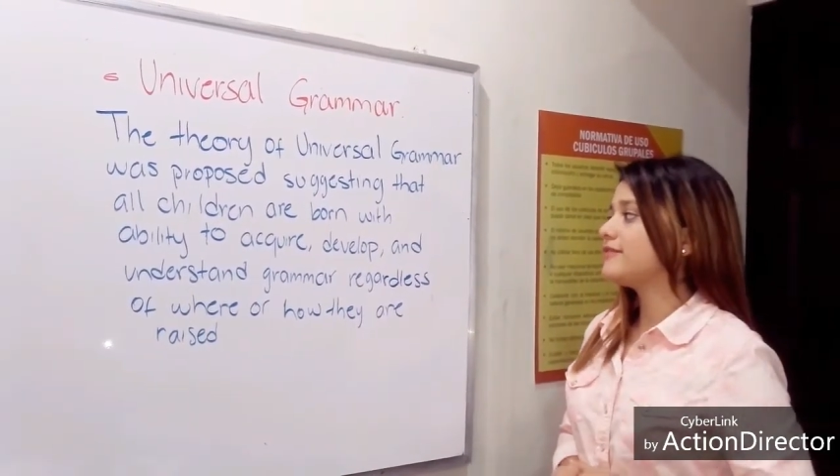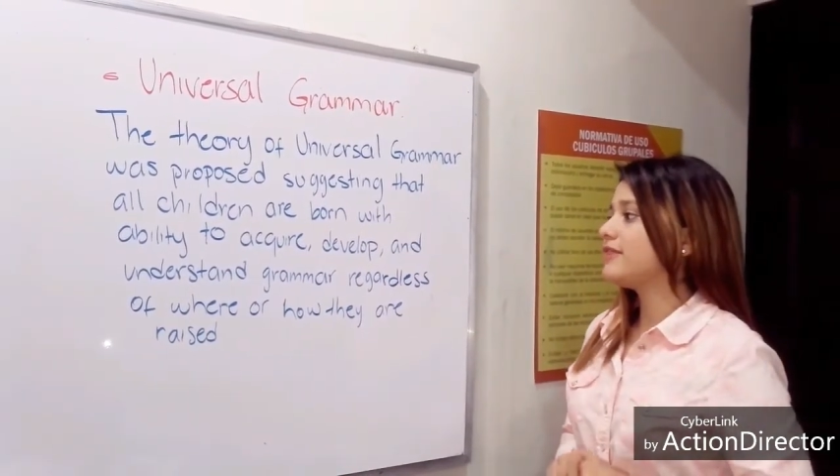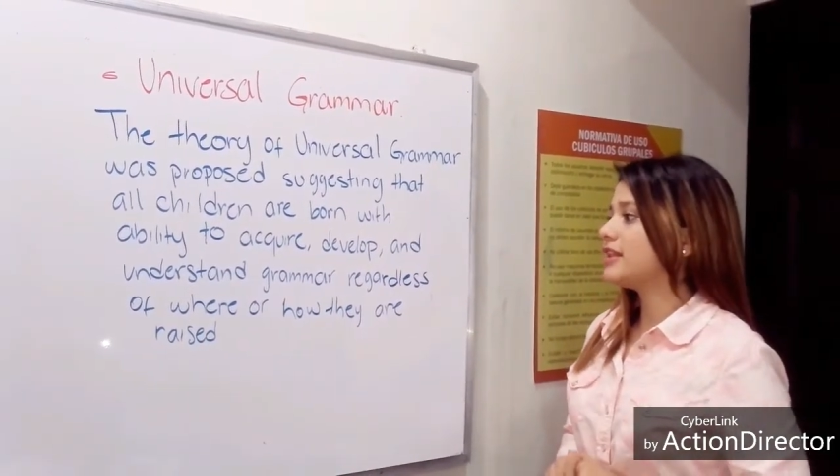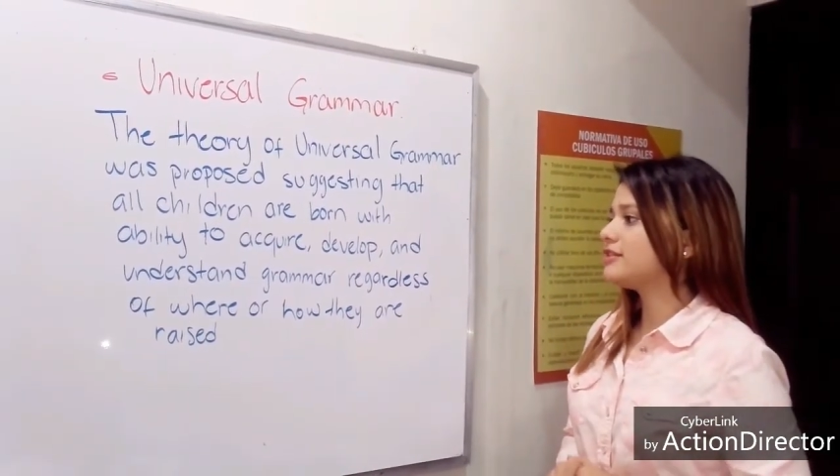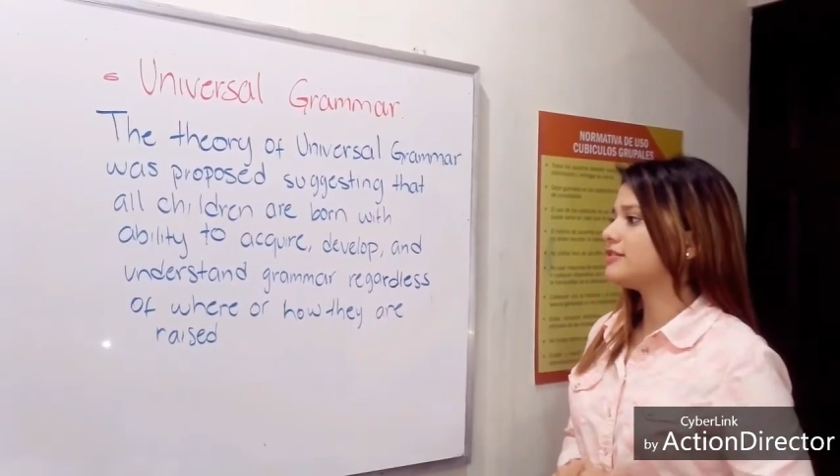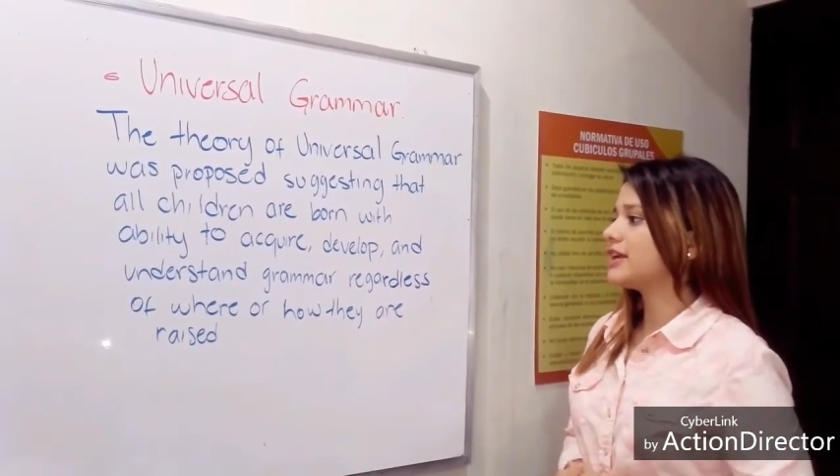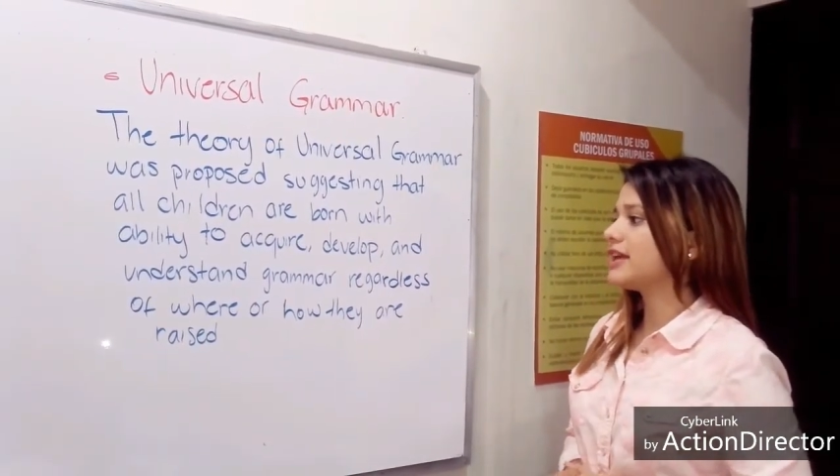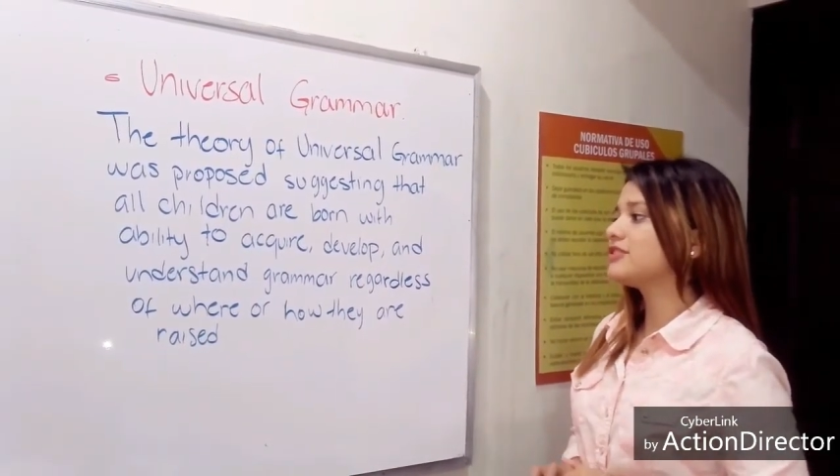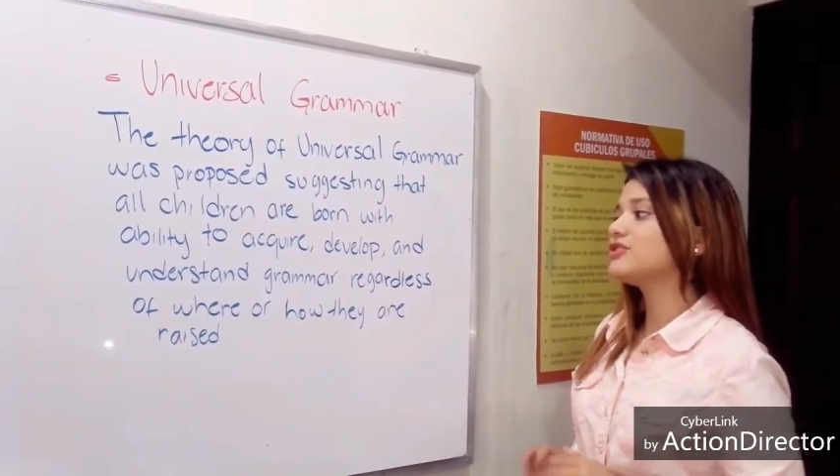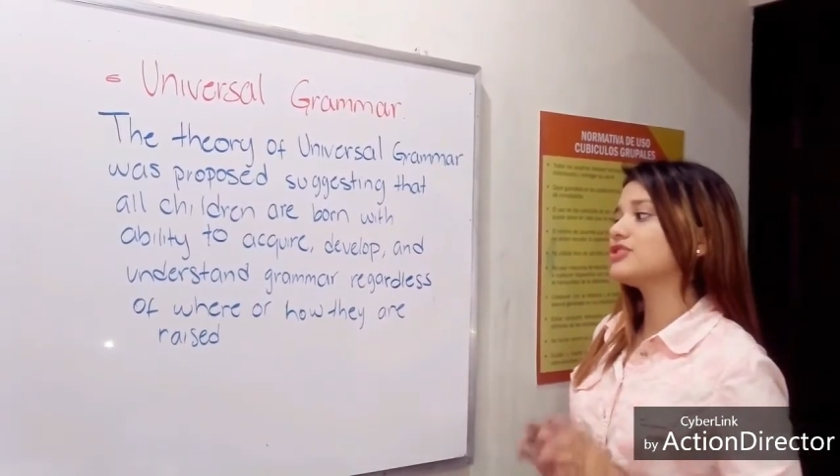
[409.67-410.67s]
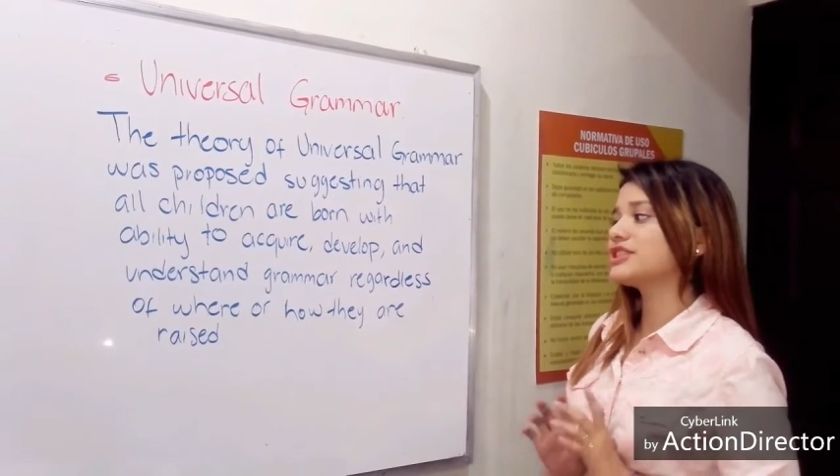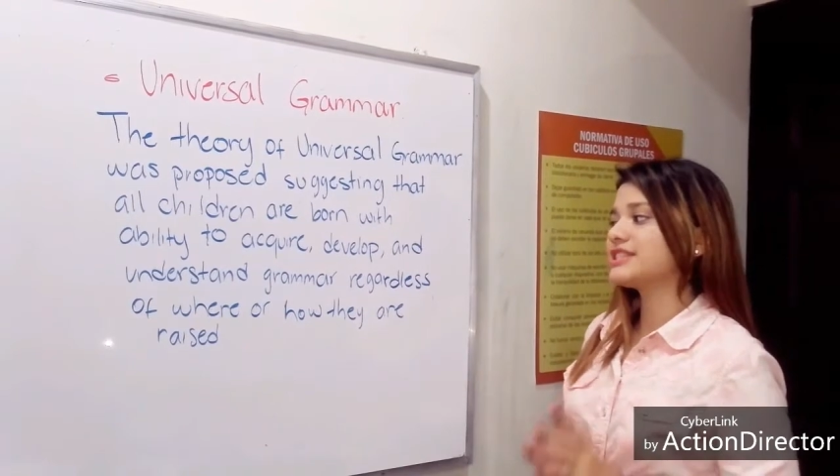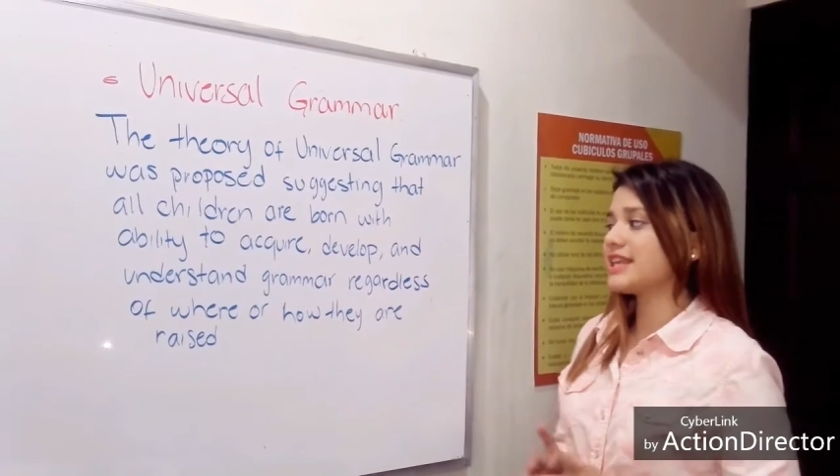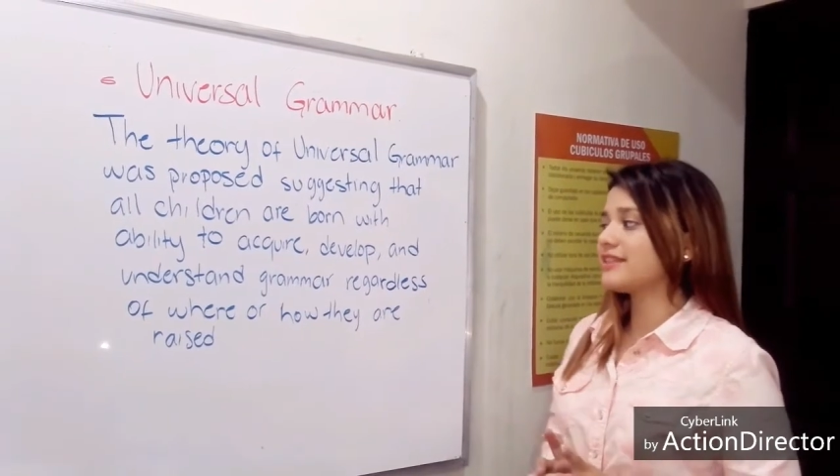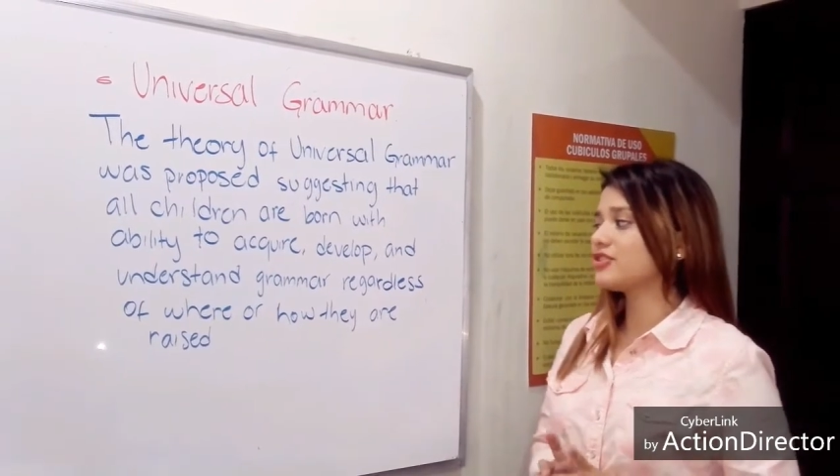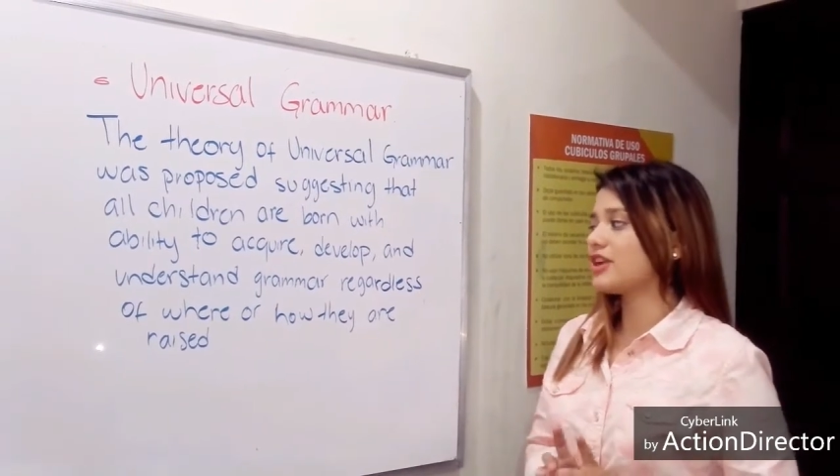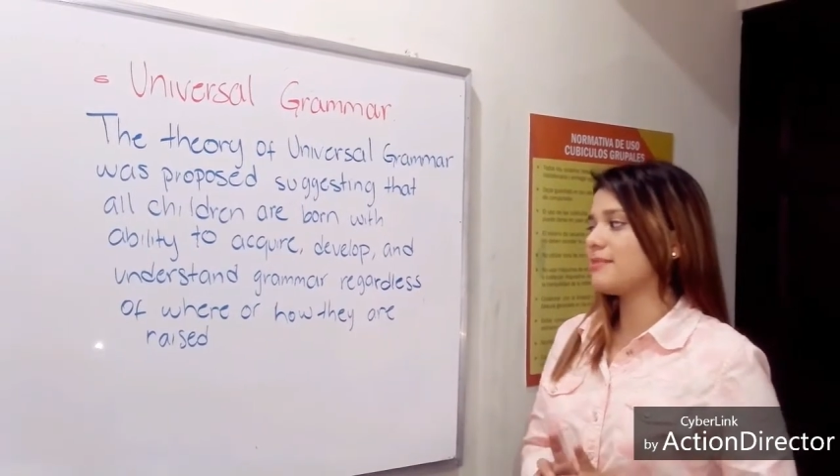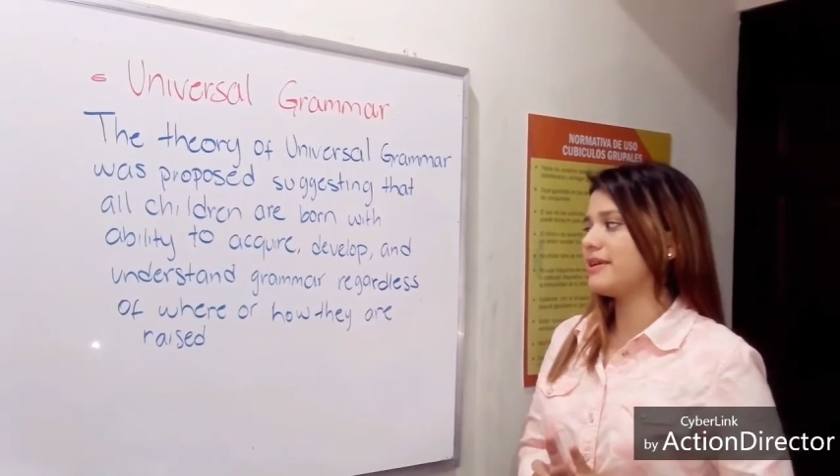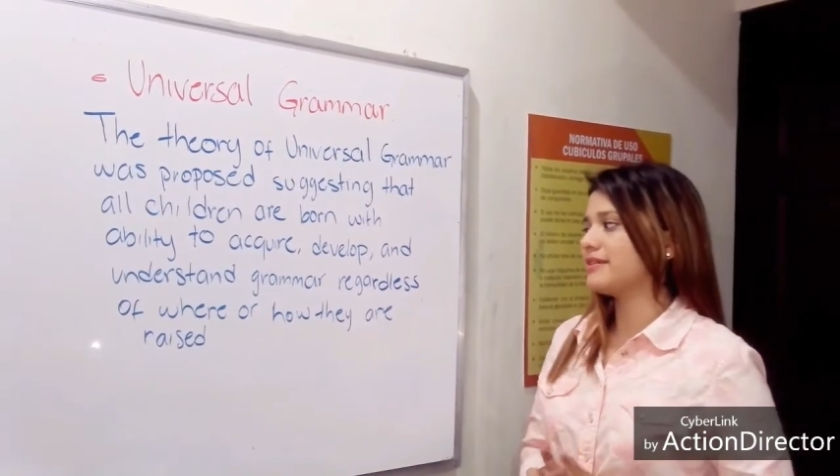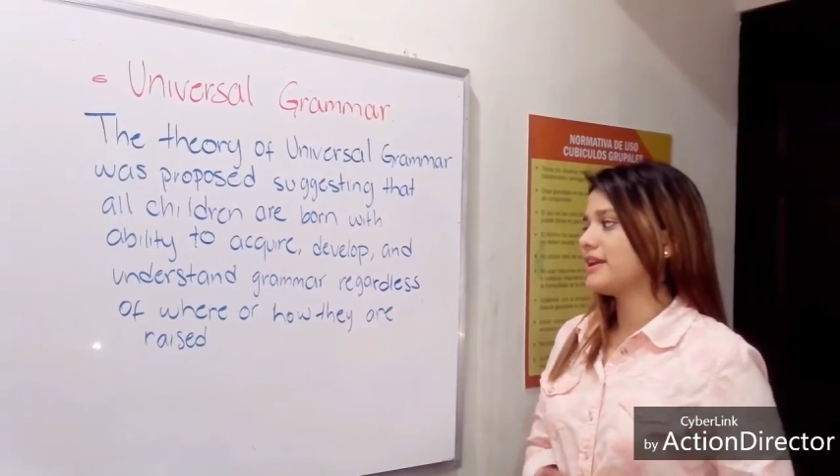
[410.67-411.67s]
develop, and understand
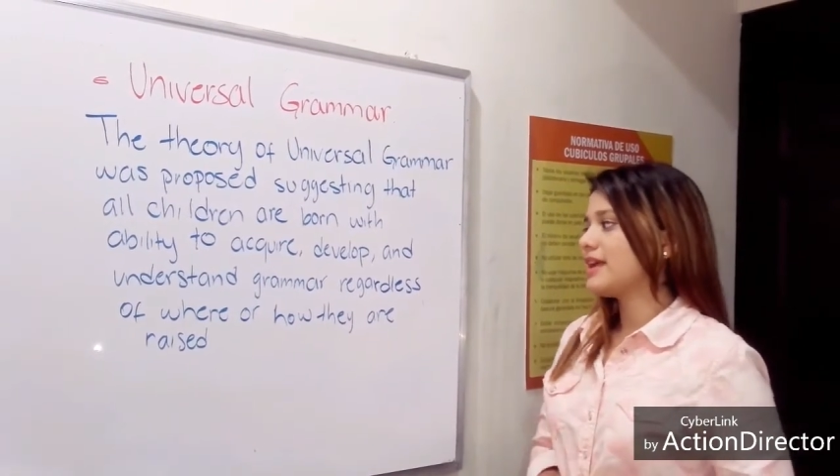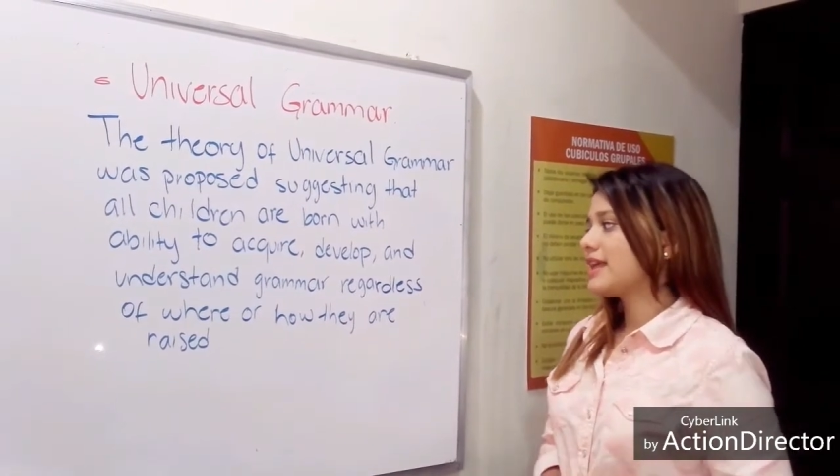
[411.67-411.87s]
grammar,